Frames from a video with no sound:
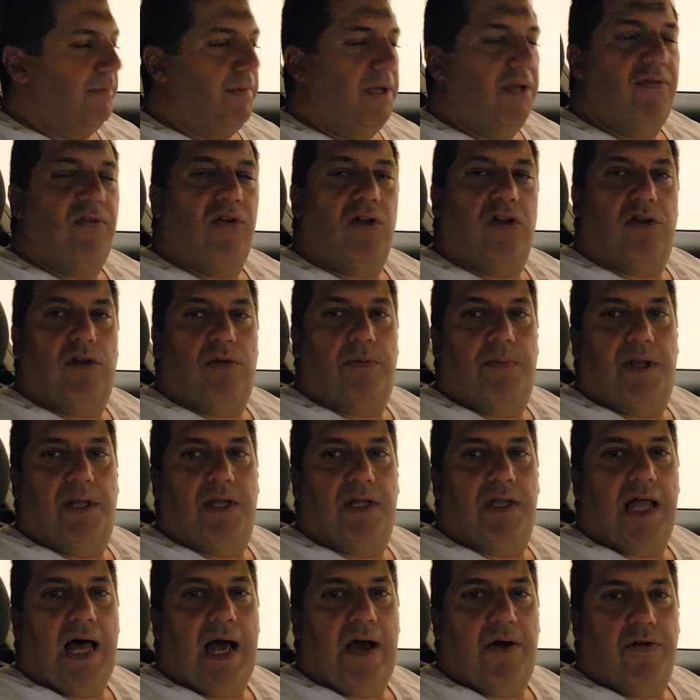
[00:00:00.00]
even a little
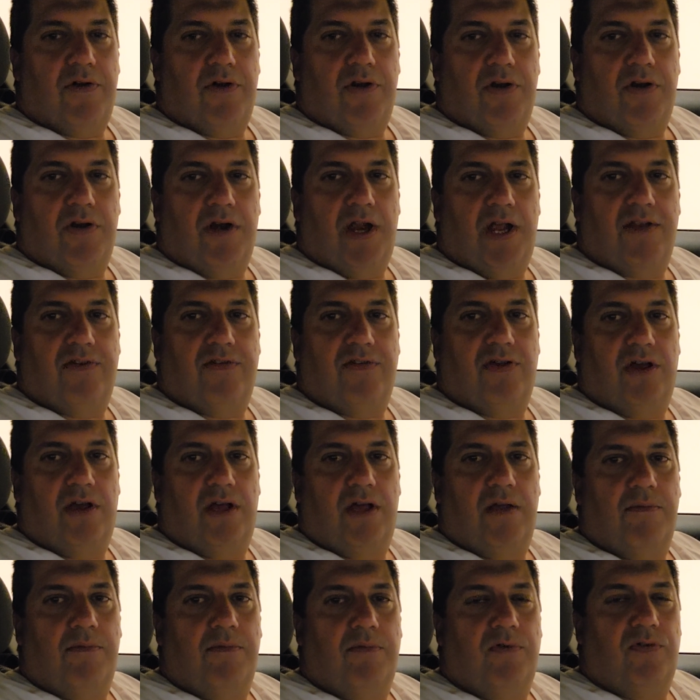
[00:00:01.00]
bit louder at
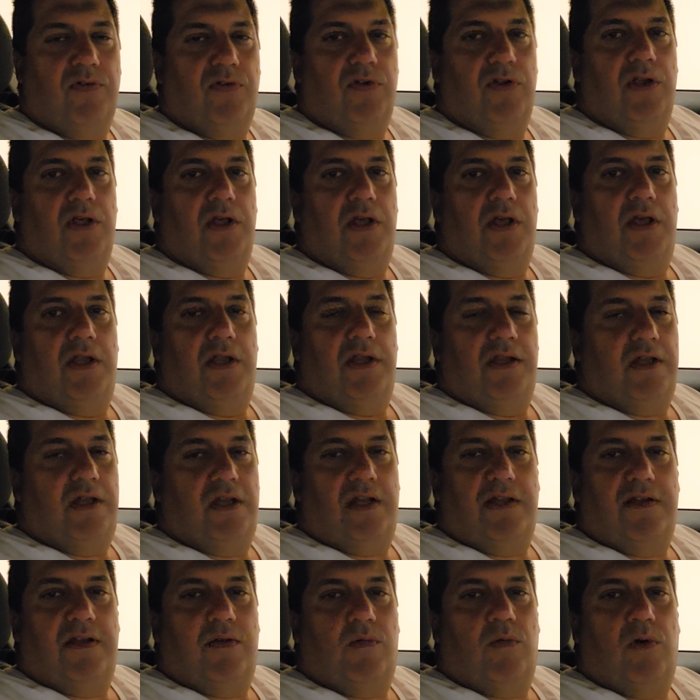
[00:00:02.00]
times than
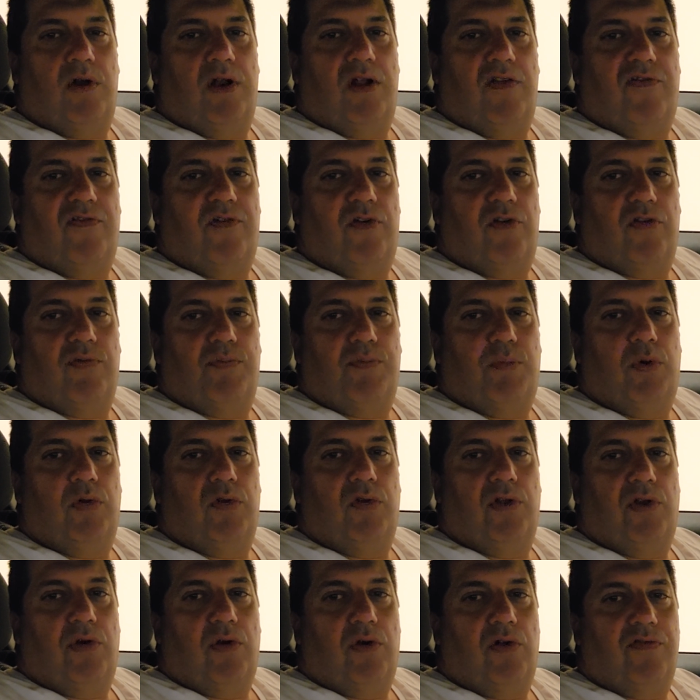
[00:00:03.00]
I did when I first
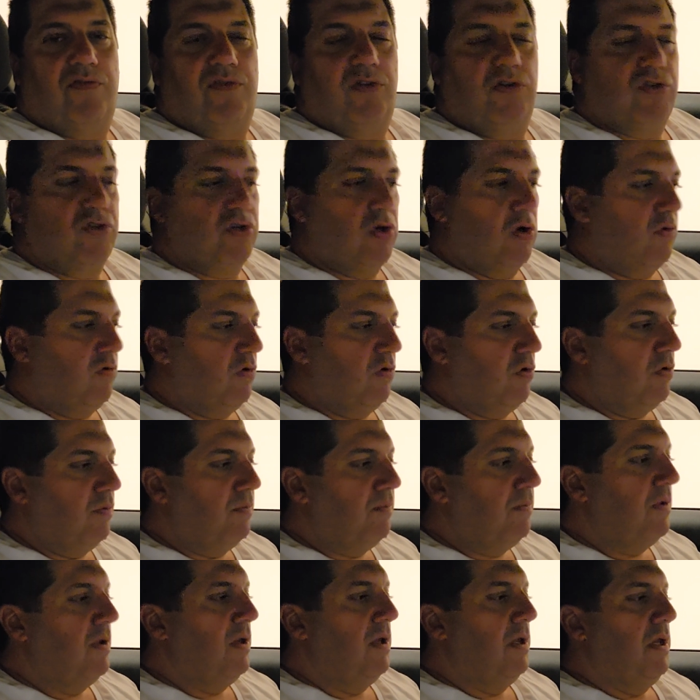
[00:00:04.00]
pulled it off the showroom.